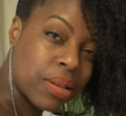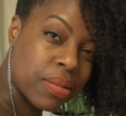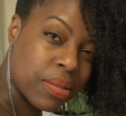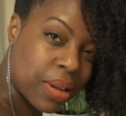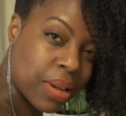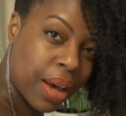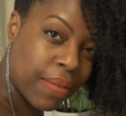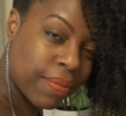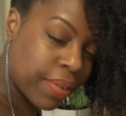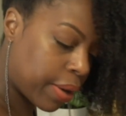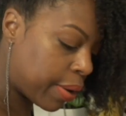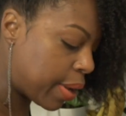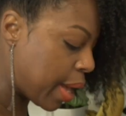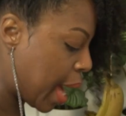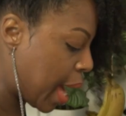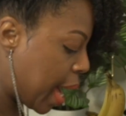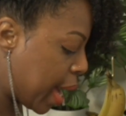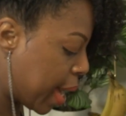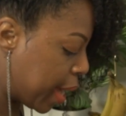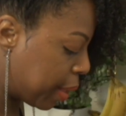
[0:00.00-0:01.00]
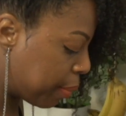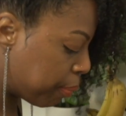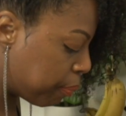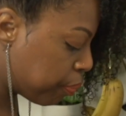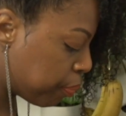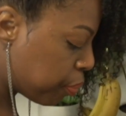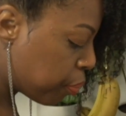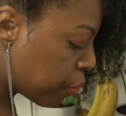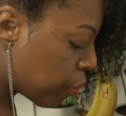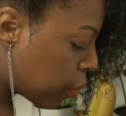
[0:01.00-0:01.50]
is not very high.
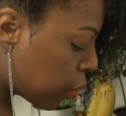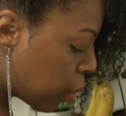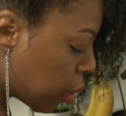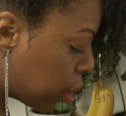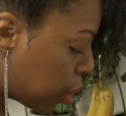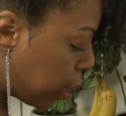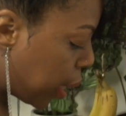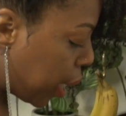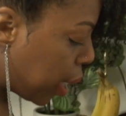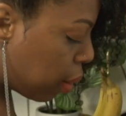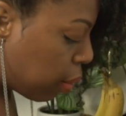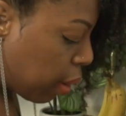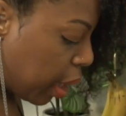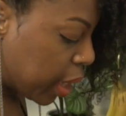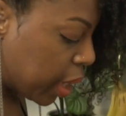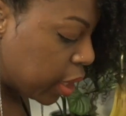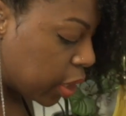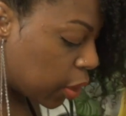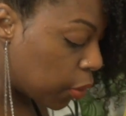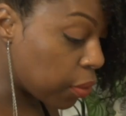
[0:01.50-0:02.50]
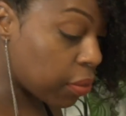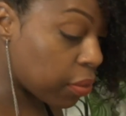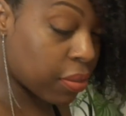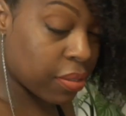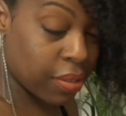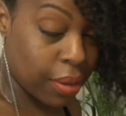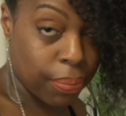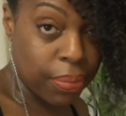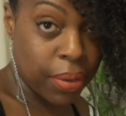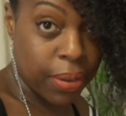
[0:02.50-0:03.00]
Now, I know this is
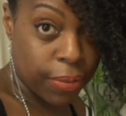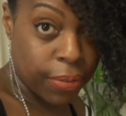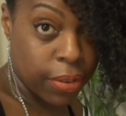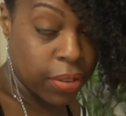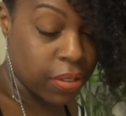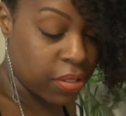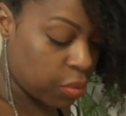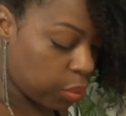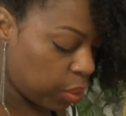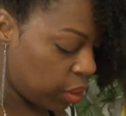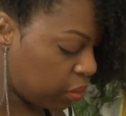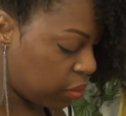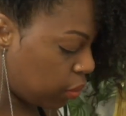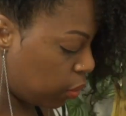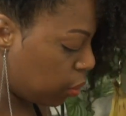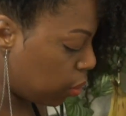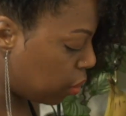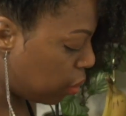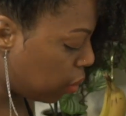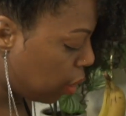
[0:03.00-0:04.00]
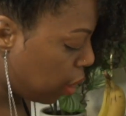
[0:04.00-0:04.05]
something for the sweet tooth.